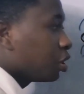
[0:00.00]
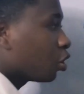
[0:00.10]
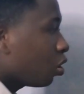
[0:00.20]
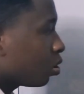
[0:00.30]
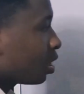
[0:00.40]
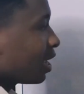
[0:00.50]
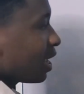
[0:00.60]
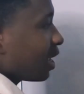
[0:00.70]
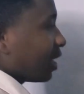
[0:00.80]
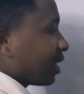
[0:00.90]
nature,
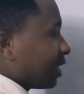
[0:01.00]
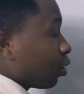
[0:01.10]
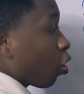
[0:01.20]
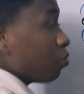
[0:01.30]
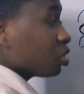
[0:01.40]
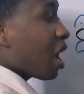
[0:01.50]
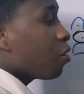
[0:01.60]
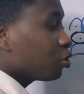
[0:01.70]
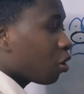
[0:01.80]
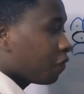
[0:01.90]
comes
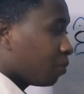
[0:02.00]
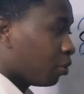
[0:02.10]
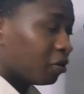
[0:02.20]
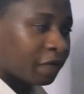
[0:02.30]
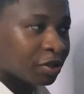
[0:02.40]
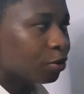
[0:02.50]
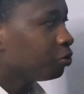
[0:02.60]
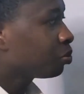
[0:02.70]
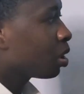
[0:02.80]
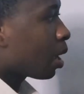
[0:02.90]
out of the blood
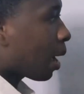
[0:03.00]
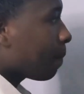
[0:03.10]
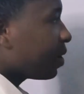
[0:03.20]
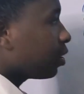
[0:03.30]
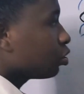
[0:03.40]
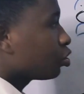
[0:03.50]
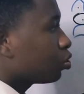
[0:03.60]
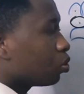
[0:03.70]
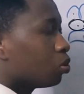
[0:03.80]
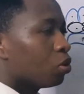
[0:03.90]
vessel and begins
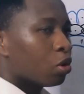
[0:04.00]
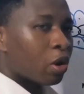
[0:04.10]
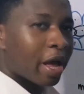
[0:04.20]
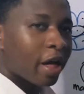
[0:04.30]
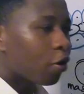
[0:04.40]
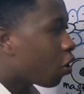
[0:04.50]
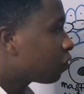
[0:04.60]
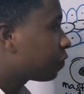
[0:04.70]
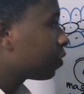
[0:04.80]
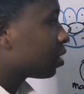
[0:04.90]
to
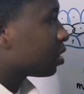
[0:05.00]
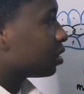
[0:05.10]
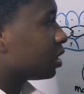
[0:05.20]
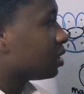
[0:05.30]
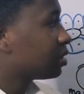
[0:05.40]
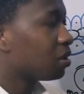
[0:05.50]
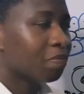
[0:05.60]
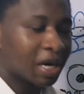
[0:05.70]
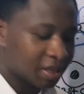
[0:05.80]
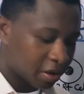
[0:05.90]
engulf these
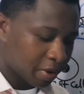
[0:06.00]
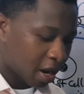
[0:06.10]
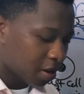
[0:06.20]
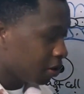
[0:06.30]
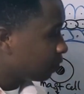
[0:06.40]
bacteria,